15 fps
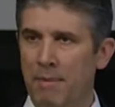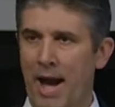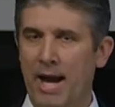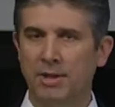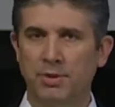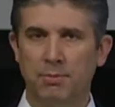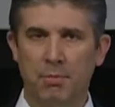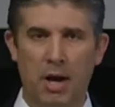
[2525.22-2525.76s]

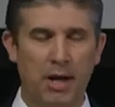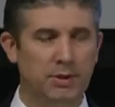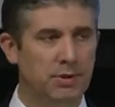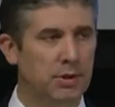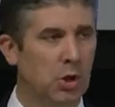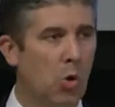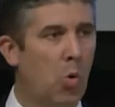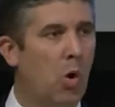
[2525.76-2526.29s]

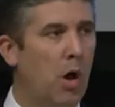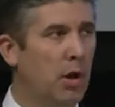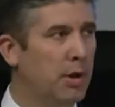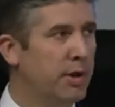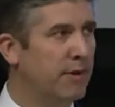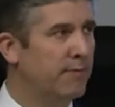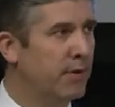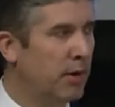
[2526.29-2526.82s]
maximizing the
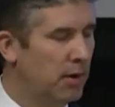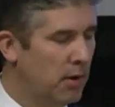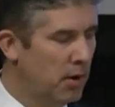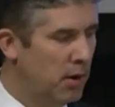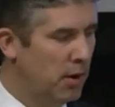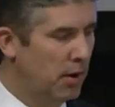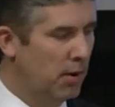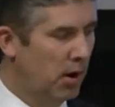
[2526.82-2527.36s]
quality of, the,
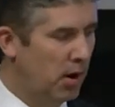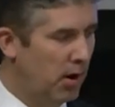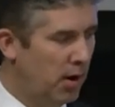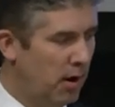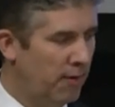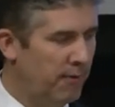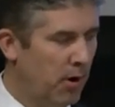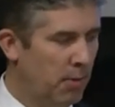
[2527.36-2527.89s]
uh,
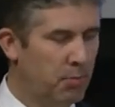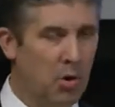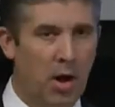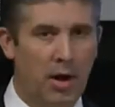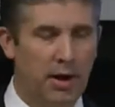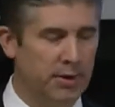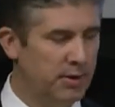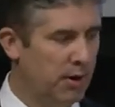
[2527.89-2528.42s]
of our
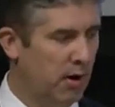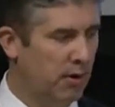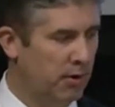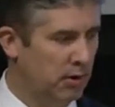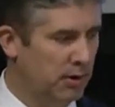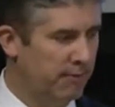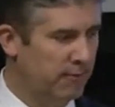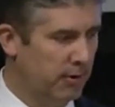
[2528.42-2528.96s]
product and our
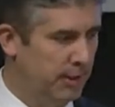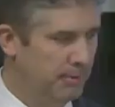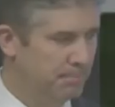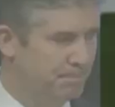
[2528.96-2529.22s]
delivery.